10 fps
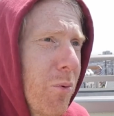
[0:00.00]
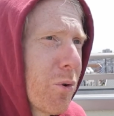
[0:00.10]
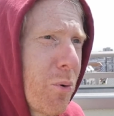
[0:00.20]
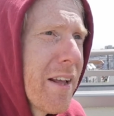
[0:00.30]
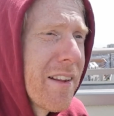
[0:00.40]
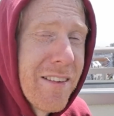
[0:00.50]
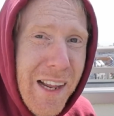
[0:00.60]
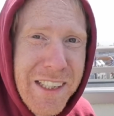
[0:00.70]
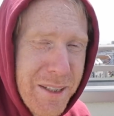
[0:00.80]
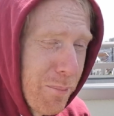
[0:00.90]
great is
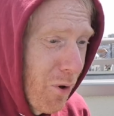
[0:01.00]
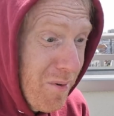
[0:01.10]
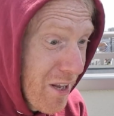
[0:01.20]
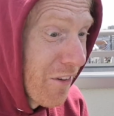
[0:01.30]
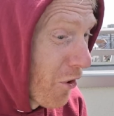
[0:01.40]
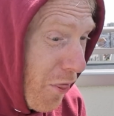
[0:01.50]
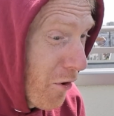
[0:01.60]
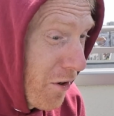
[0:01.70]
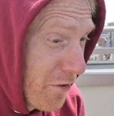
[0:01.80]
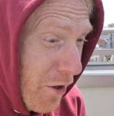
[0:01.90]
actually probably an
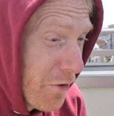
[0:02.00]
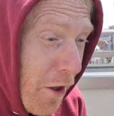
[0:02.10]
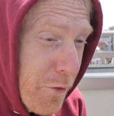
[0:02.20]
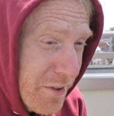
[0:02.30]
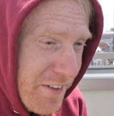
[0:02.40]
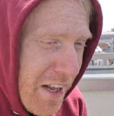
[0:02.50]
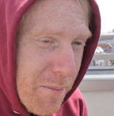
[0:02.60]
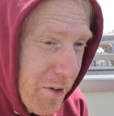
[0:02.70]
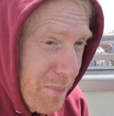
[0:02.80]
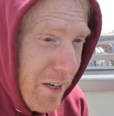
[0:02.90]

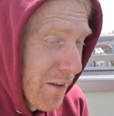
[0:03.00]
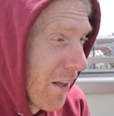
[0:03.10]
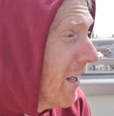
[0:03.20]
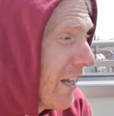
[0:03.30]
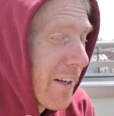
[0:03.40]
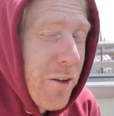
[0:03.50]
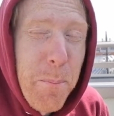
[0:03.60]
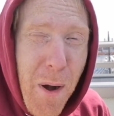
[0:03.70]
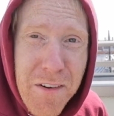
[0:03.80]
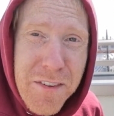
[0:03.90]
understatement, because in
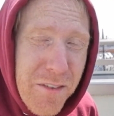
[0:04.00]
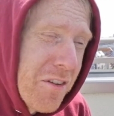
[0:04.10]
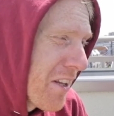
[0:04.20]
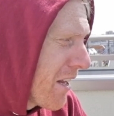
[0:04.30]
comparison to